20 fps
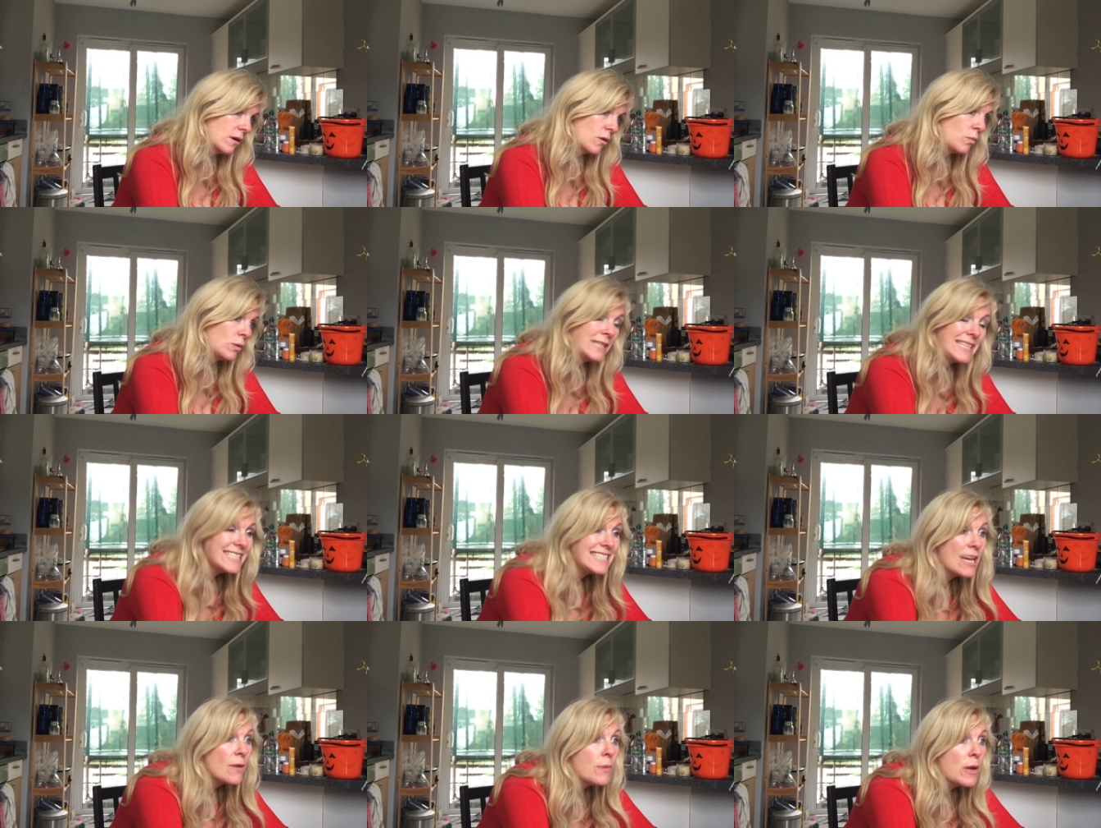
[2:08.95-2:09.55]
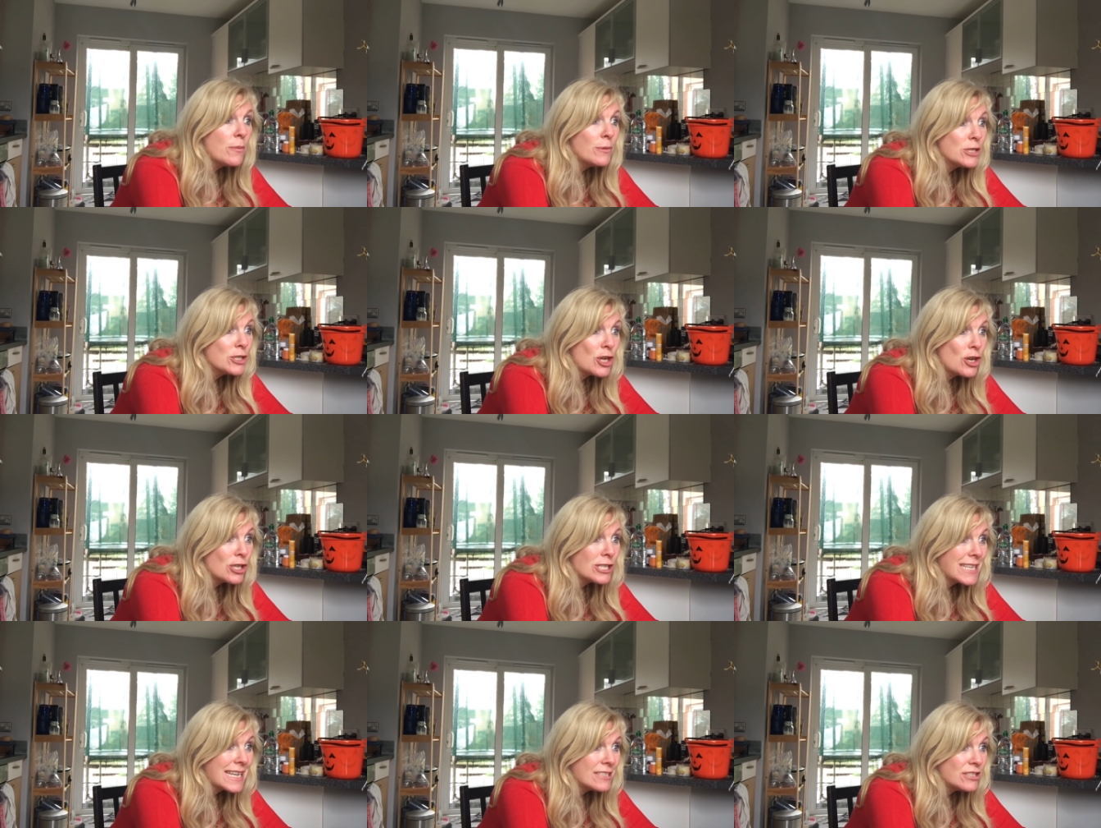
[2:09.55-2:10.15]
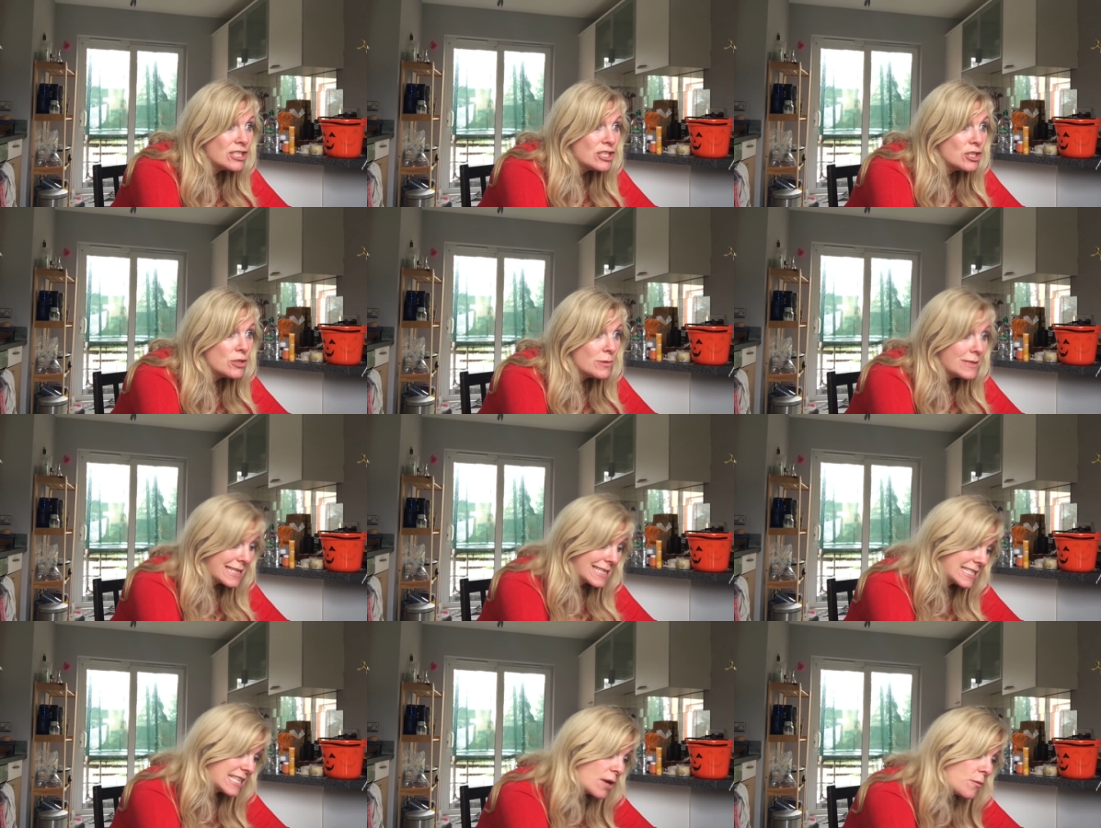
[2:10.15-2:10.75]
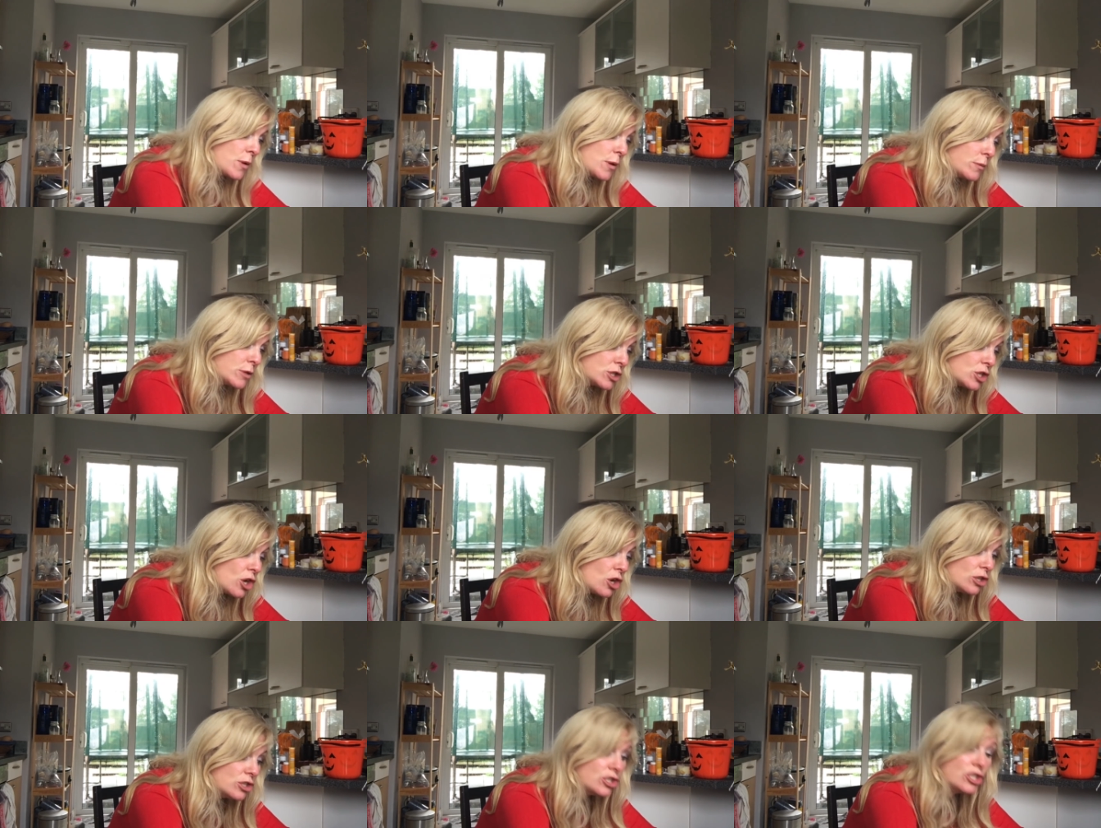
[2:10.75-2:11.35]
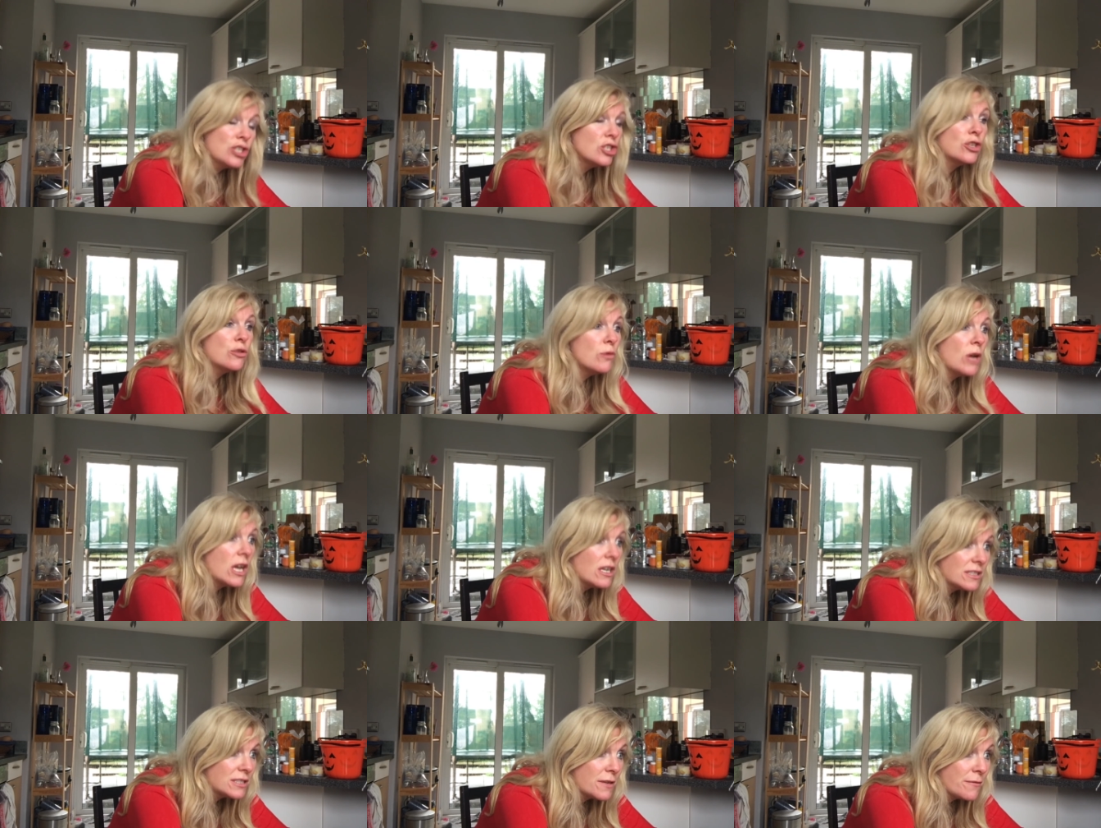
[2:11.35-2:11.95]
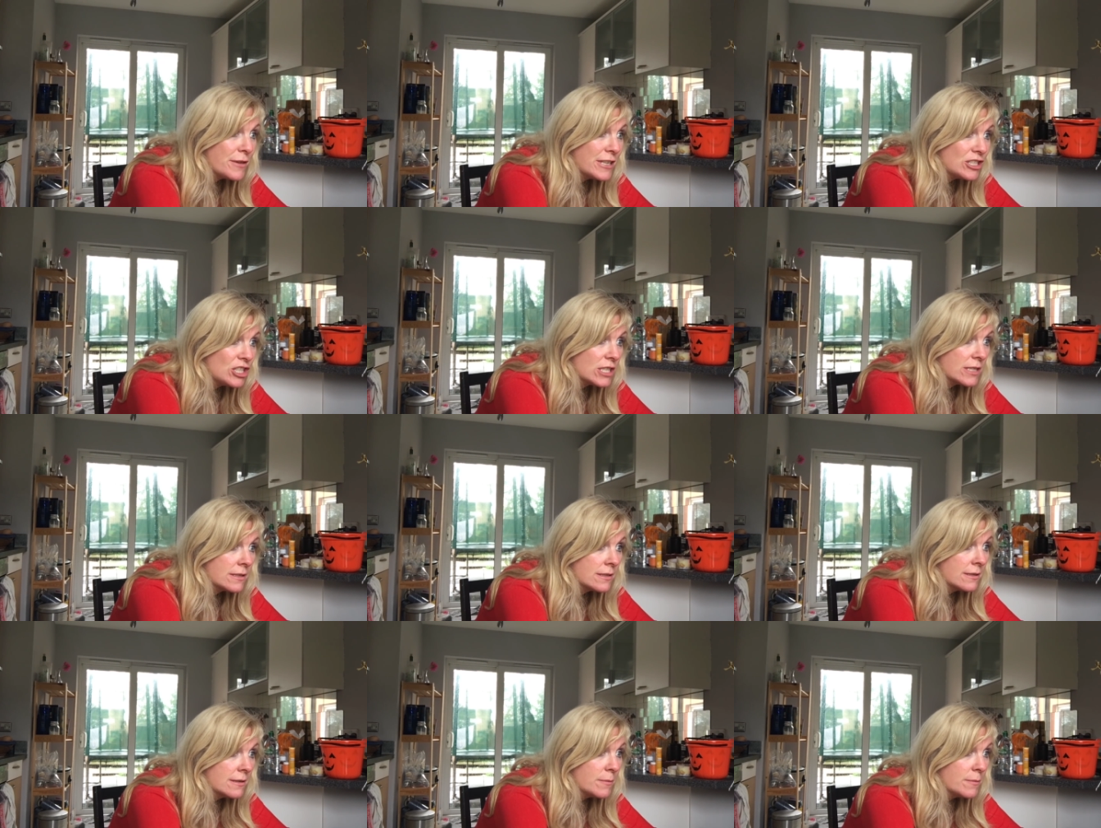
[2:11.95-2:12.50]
Well, that's how we were taught how to do it. That's how we were taught to do long division.